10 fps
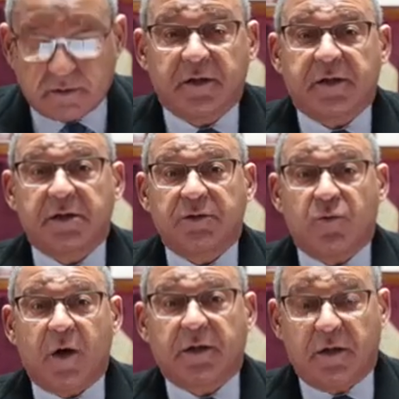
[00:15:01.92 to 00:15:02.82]
theories
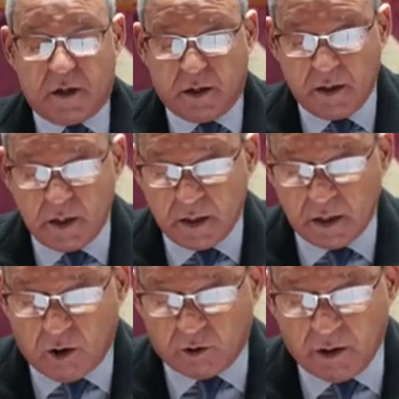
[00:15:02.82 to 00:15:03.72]
one heard
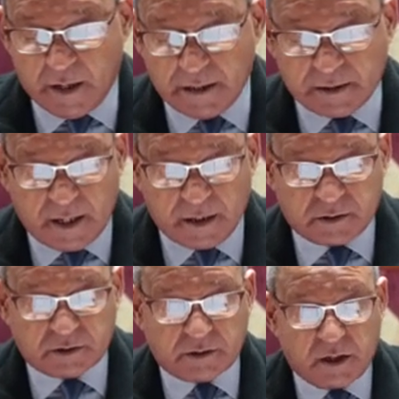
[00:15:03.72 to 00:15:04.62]
on
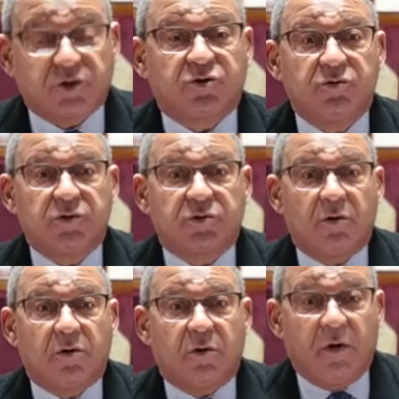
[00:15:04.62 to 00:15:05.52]
late-night stations
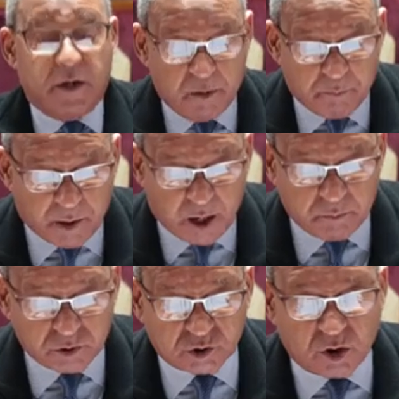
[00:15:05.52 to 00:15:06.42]
or in the
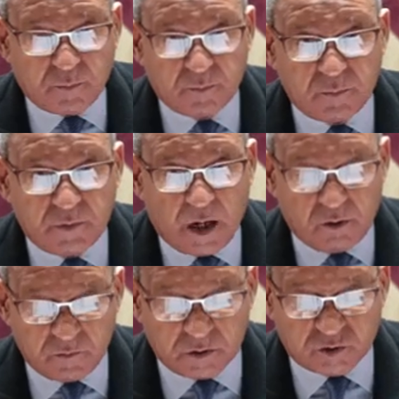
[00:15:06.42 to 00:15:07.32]
barber shop
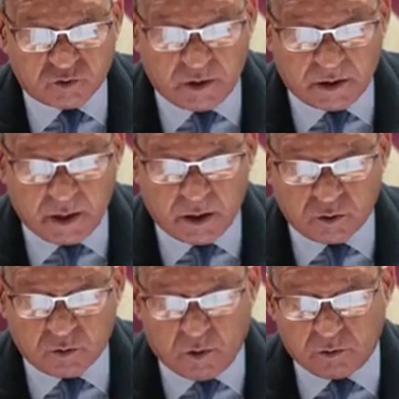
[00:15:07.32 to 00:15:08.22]
down the street,
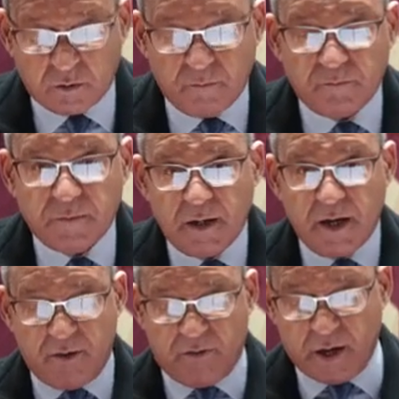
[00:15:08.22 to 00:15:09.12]
end quote.
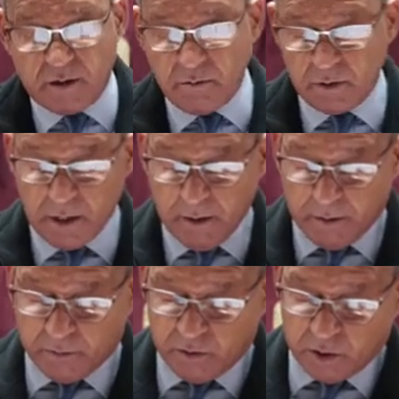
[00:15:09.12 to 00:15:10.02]
And then,
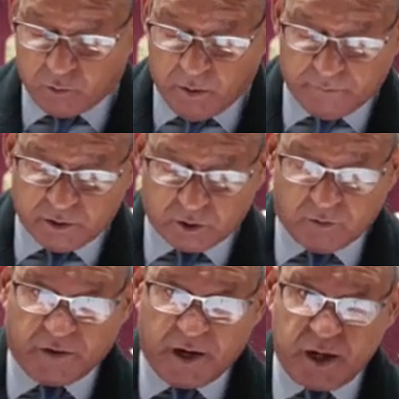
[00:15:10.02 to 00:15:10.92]
in the equivalent
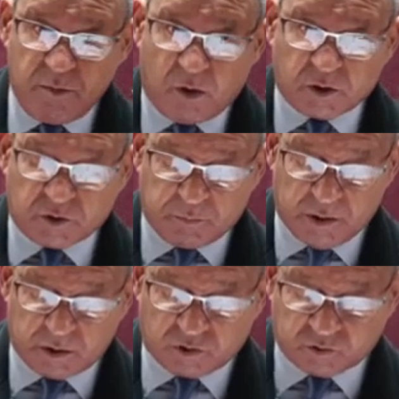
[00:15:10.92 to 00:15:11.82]
of Amos
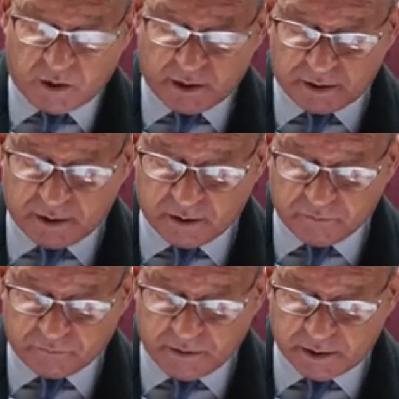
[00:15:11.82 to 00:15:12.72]
being struck in
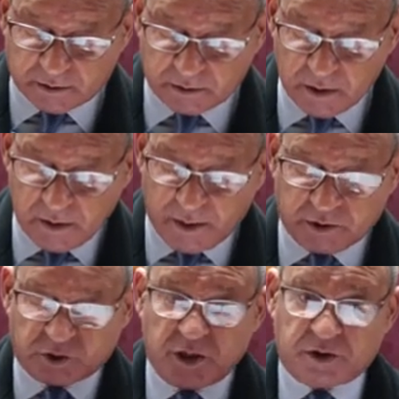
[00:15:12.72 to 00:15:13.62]
the face
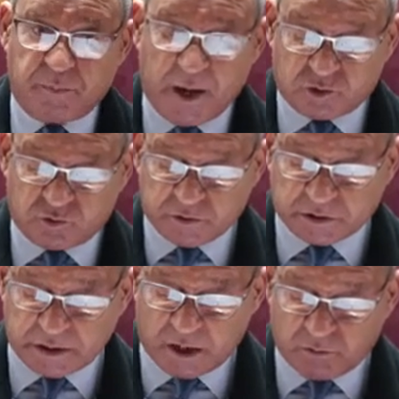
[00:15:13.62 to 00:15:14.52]
and chased back to the
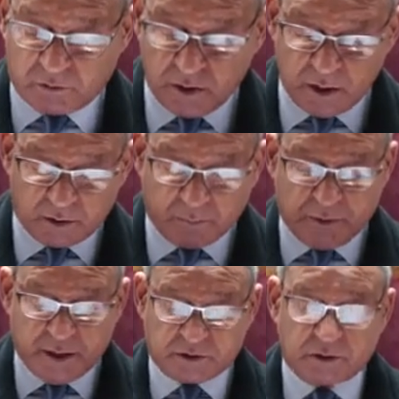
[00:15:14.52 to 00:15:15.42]
south, the
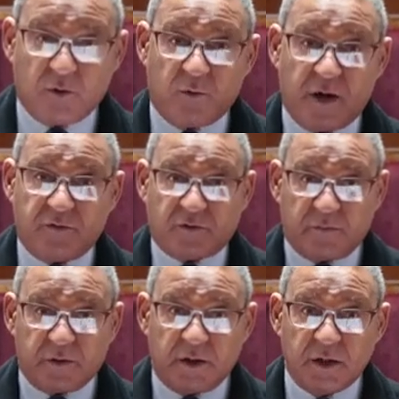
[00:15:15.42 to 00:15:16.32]
place away
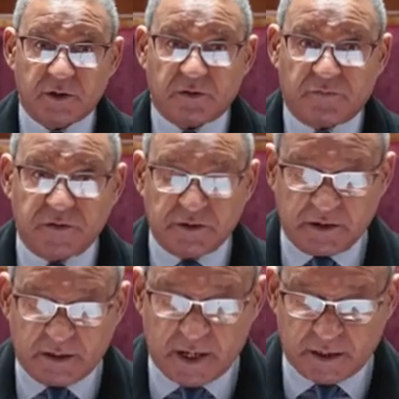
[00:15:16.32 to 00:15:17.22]
from the
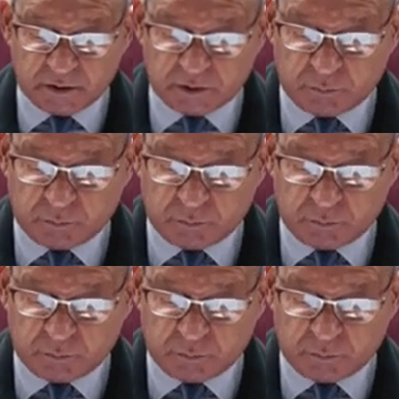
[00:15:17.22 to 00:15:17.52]
sophisticated